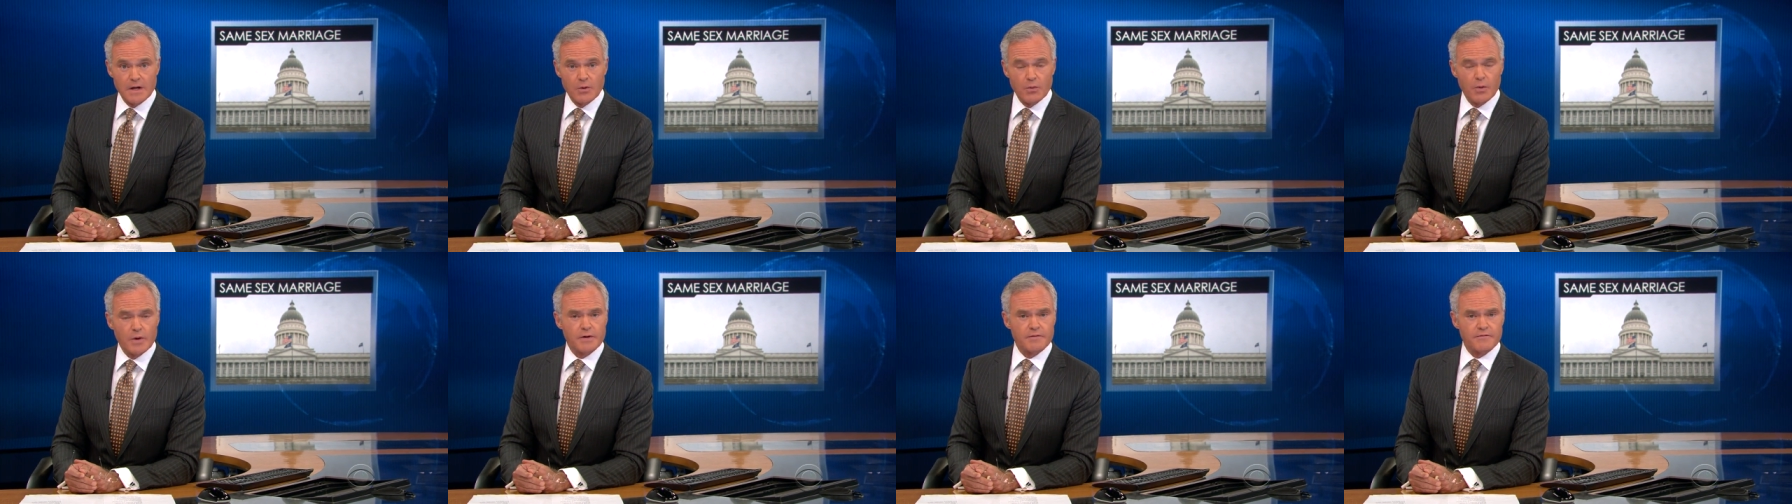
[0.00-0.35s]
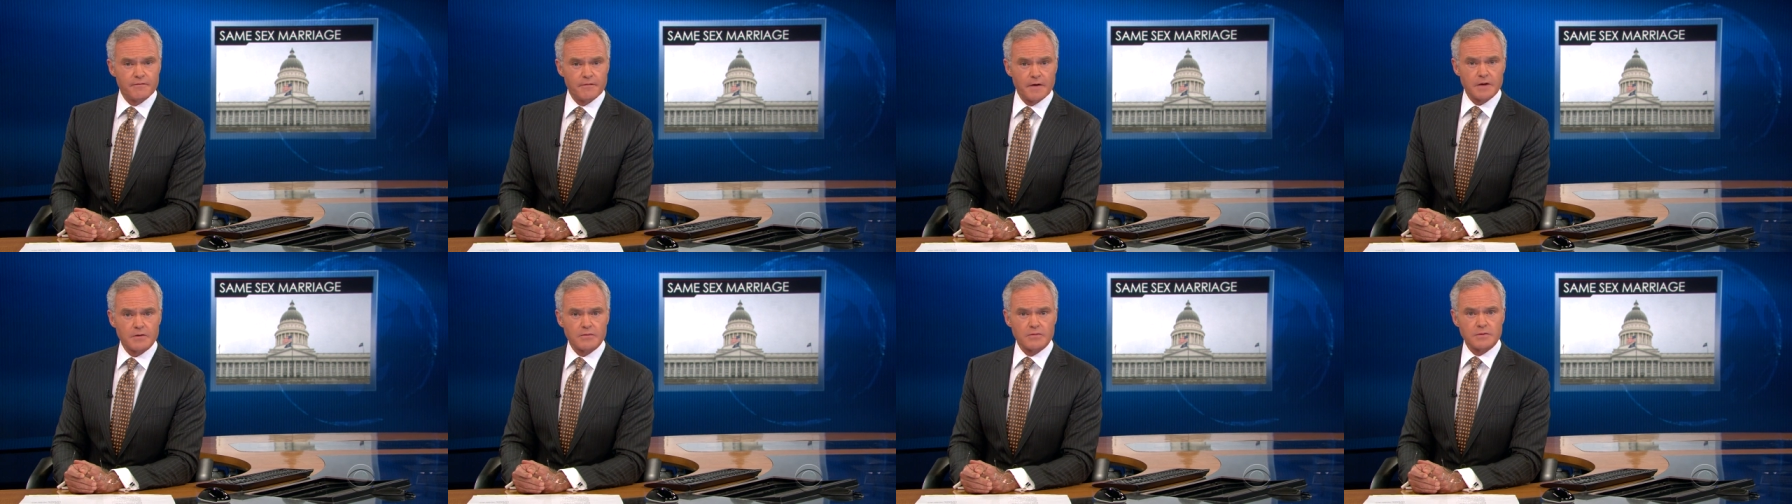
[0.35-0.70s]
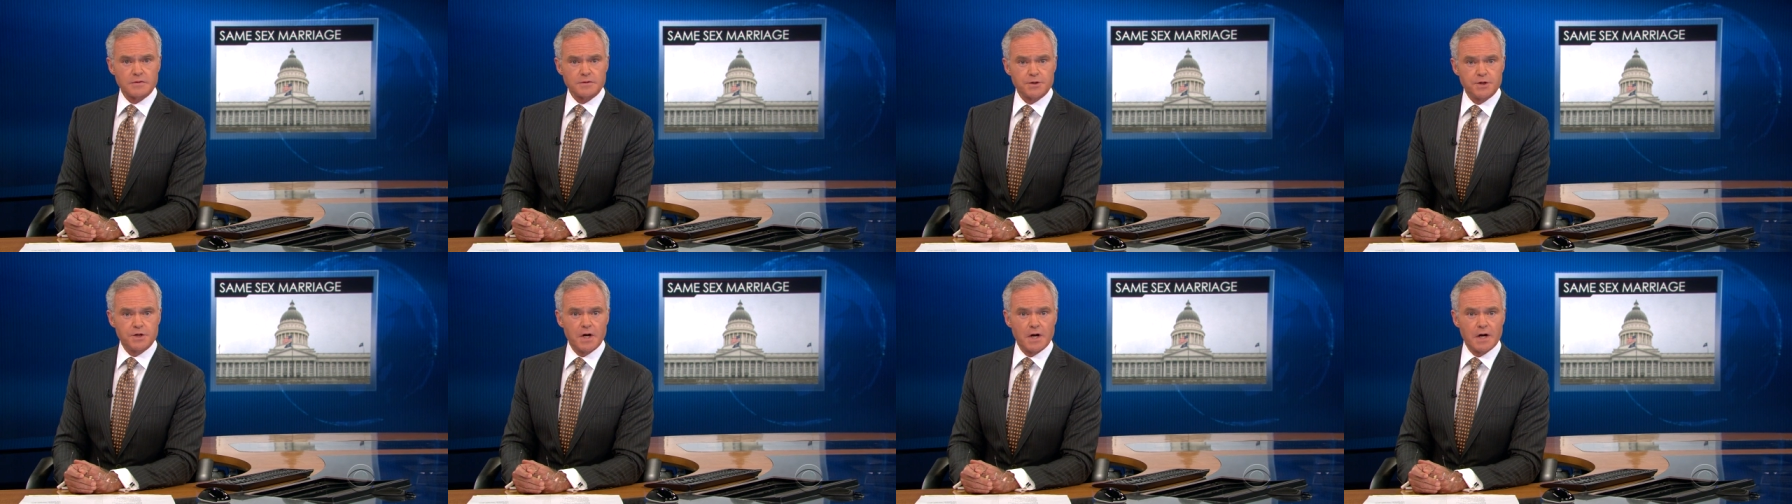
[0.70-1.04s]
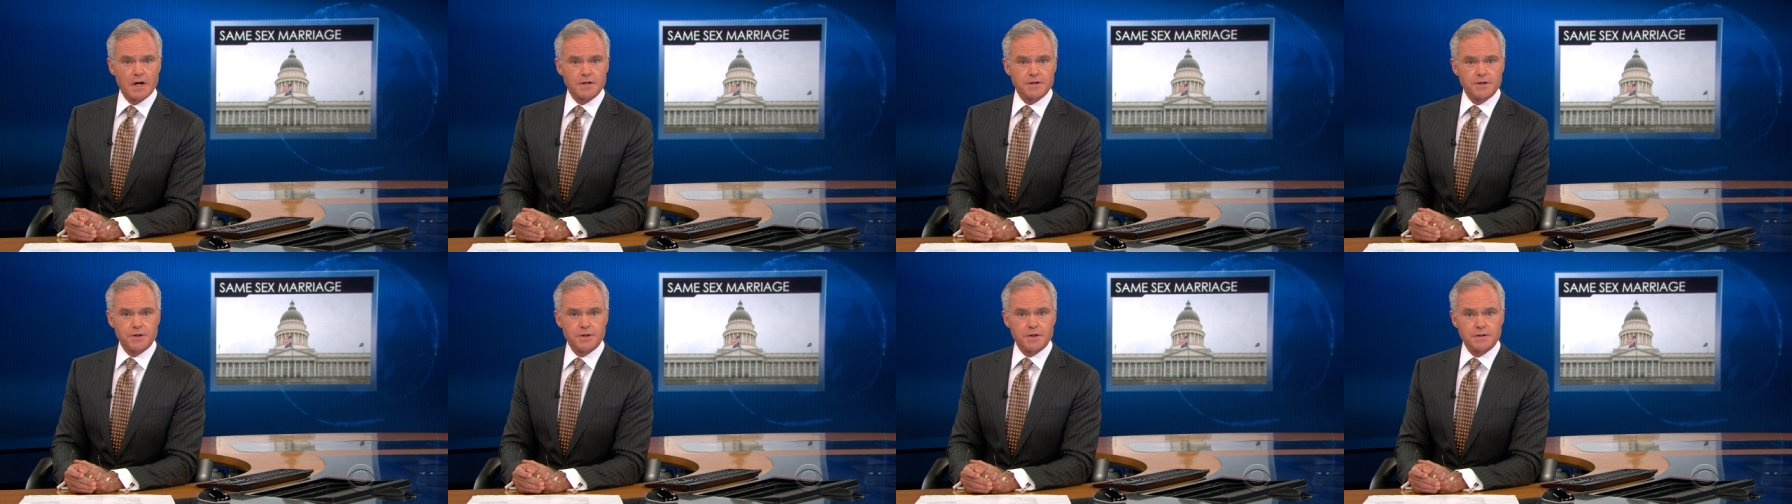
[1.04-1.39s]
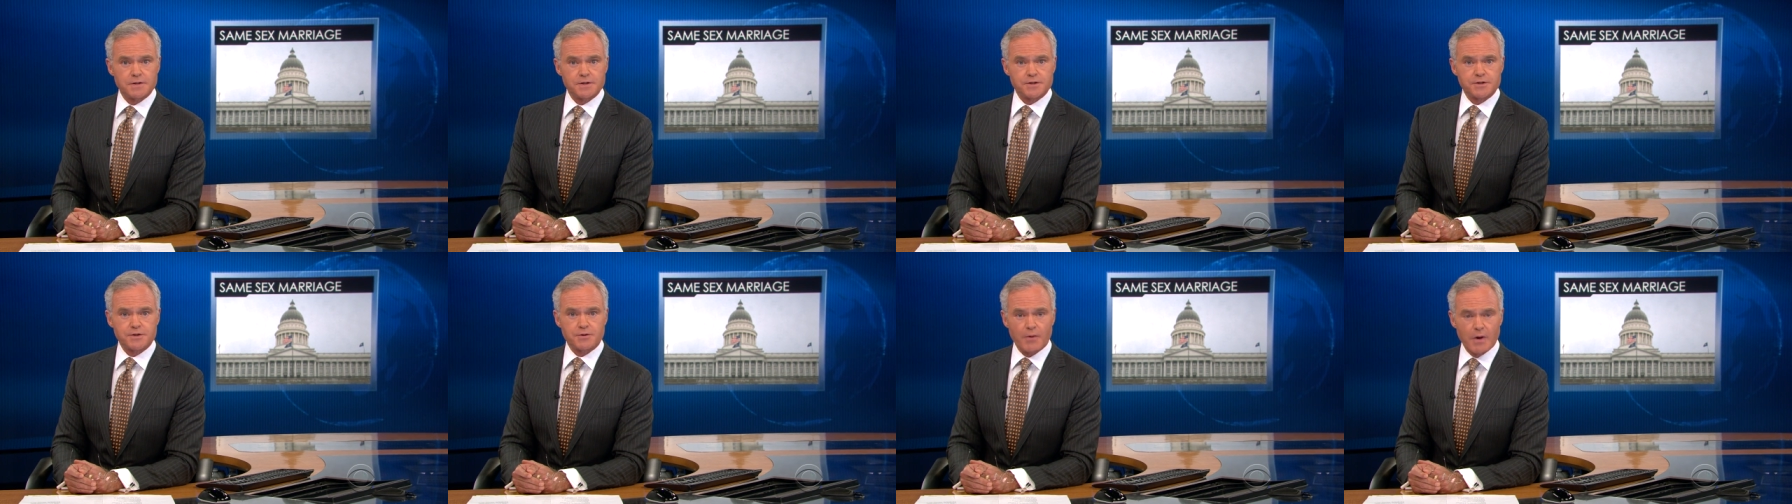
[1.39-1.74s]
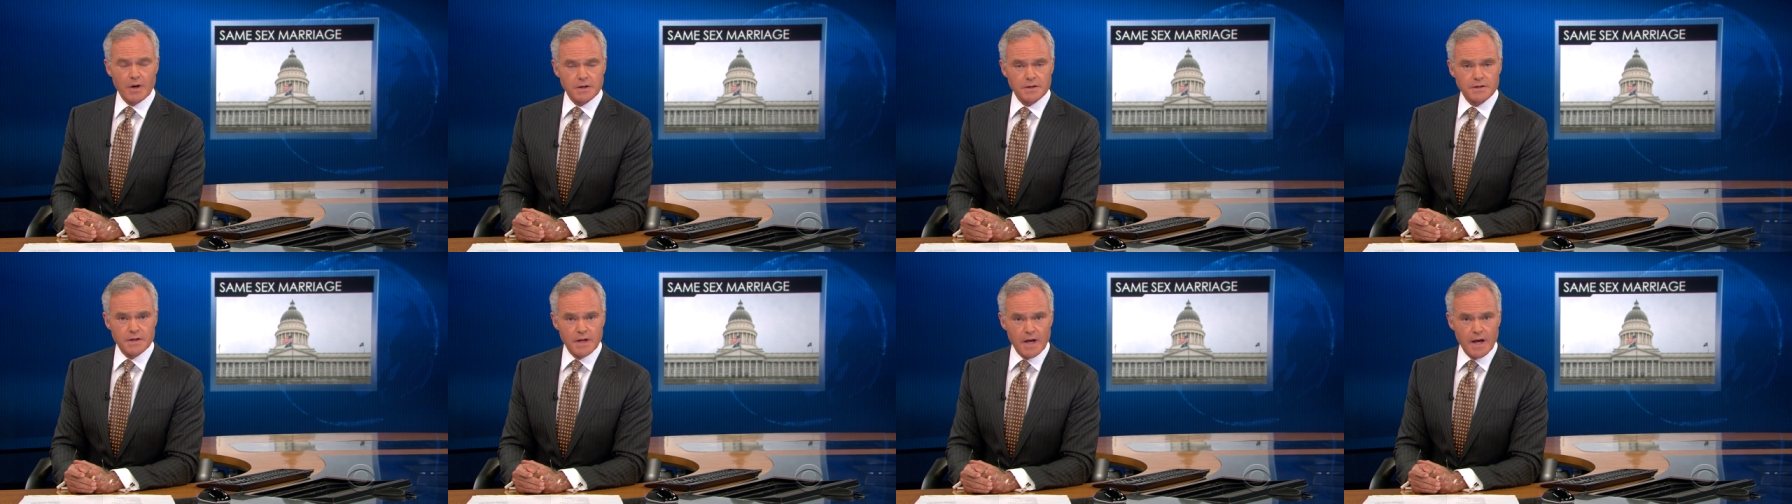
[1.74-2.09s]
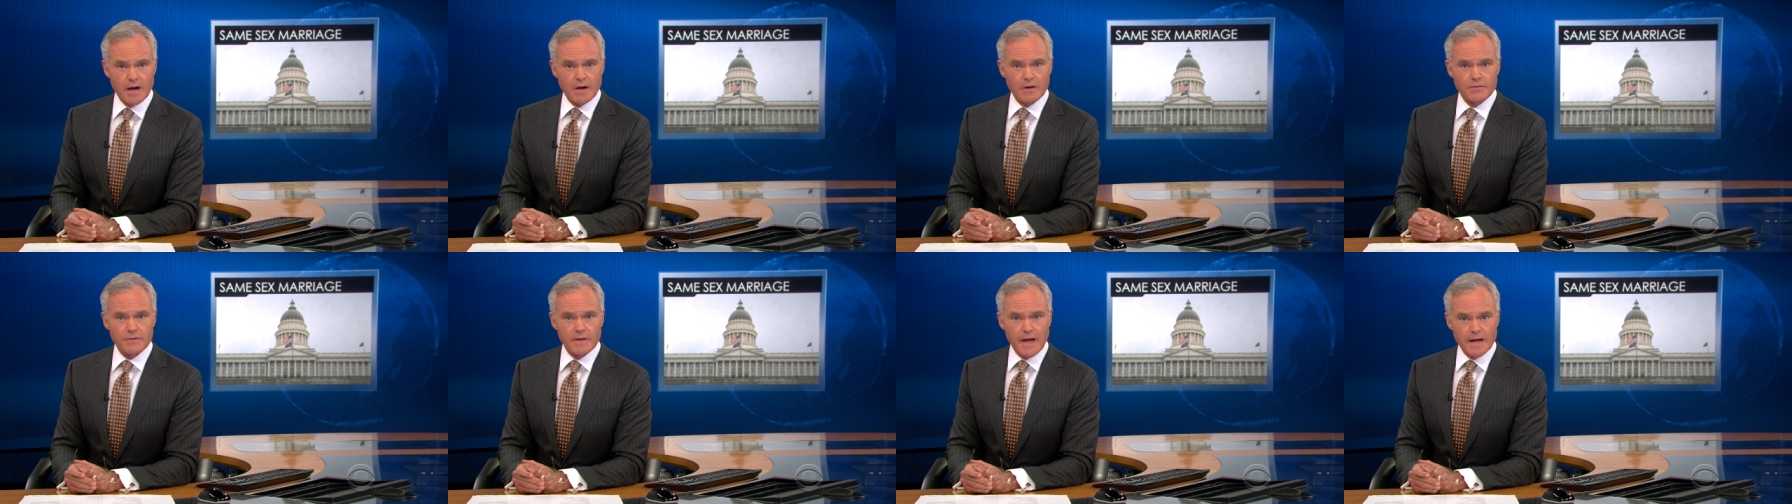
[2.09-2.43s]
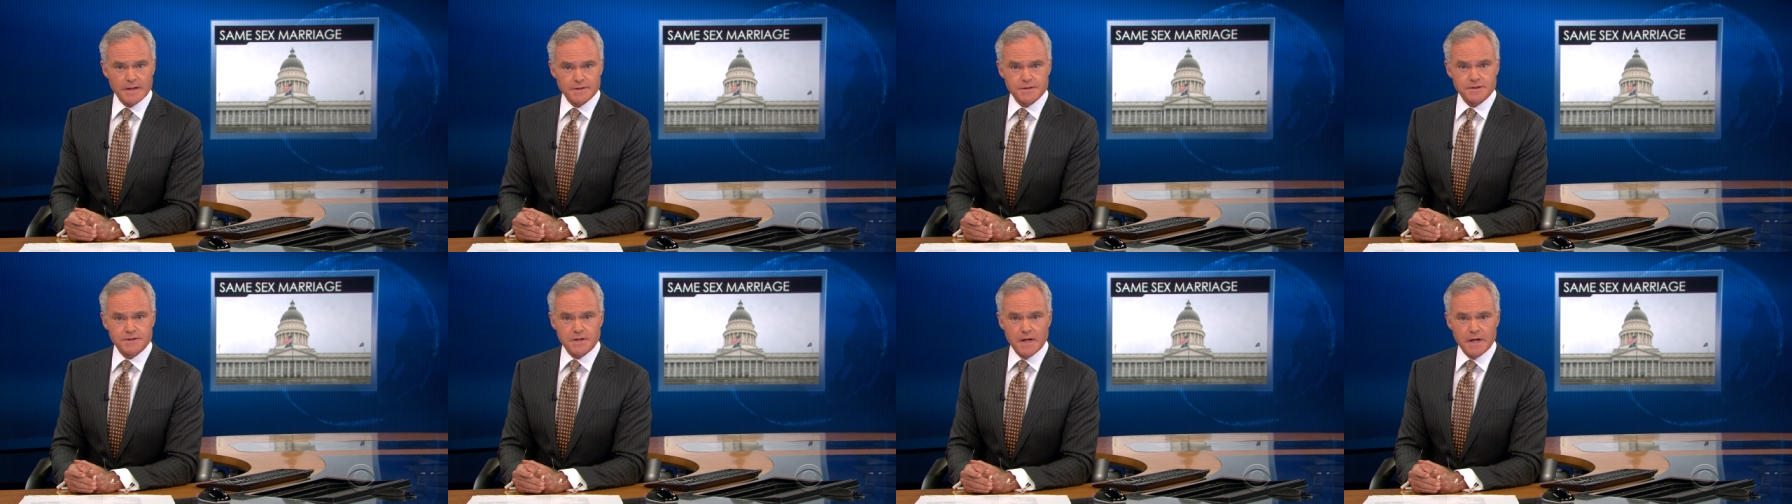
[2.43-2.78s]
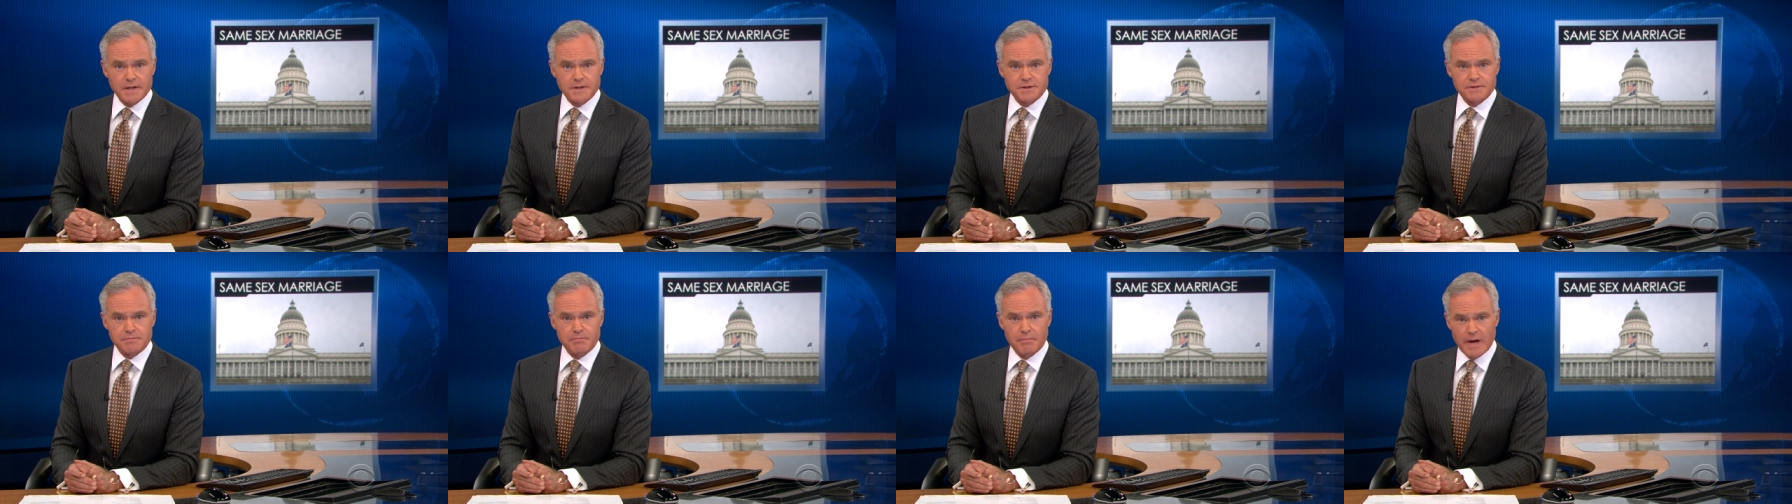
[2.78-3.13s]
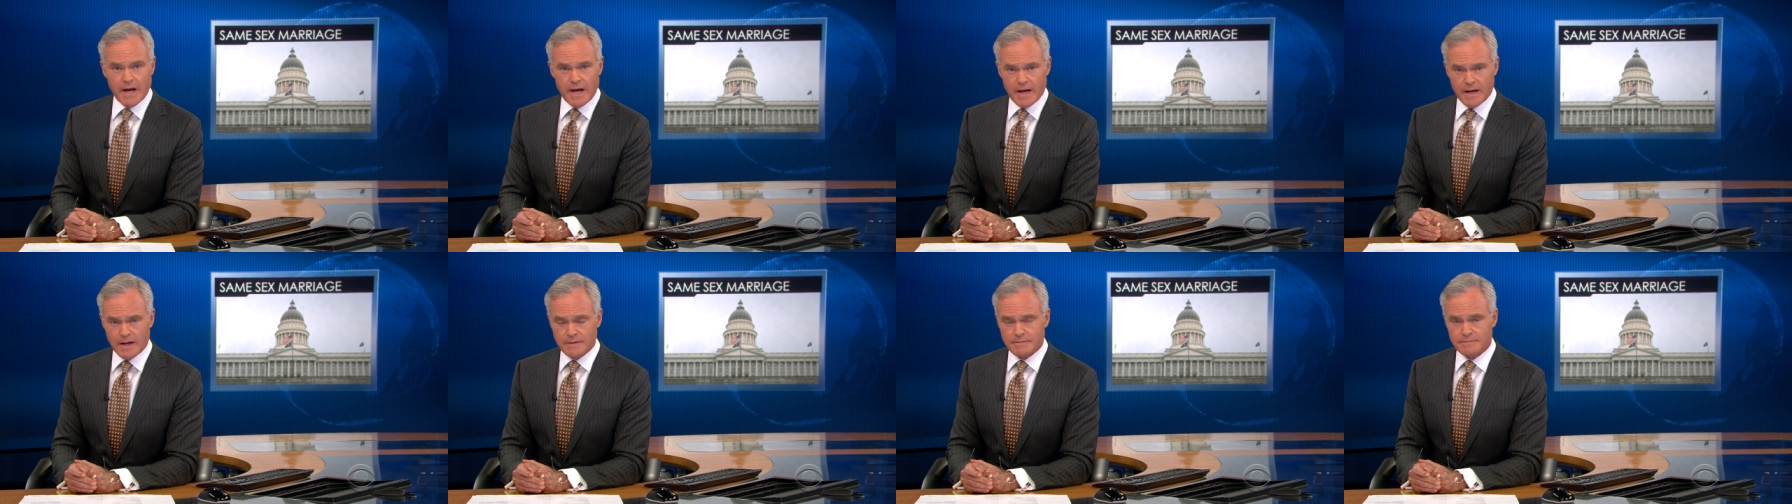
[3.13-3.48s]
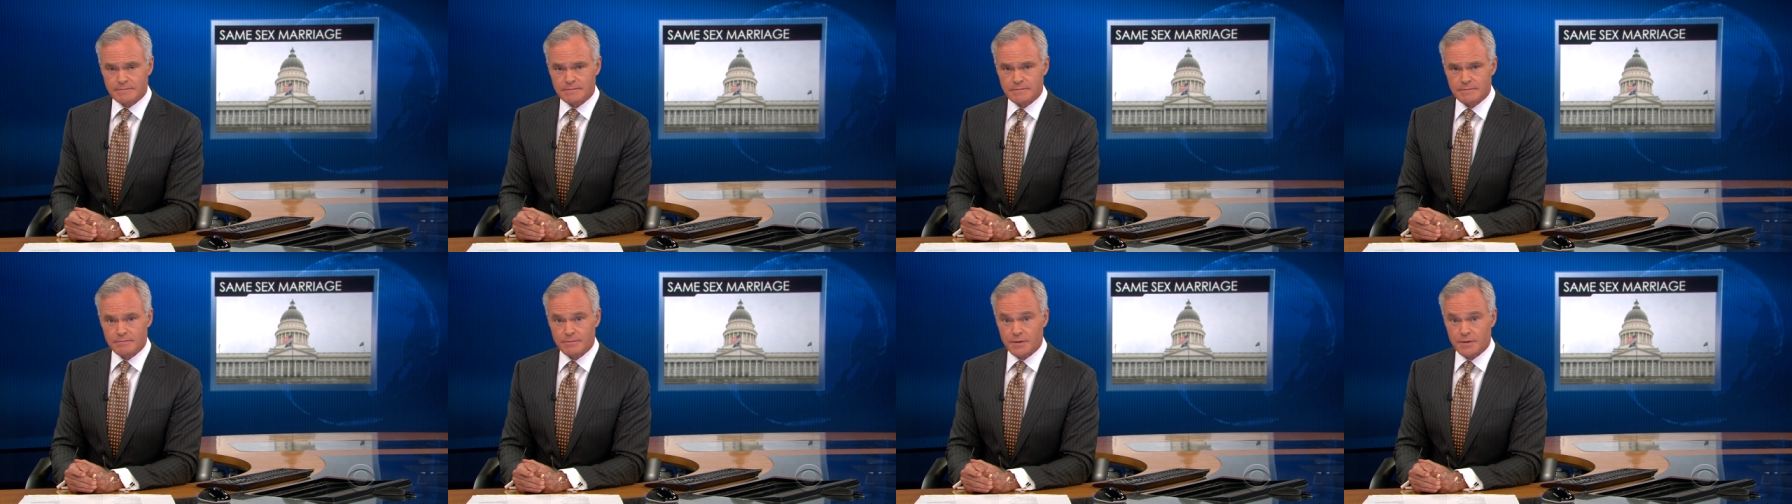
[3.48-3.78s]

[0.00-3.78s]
when a federal judge struck down that state's ban.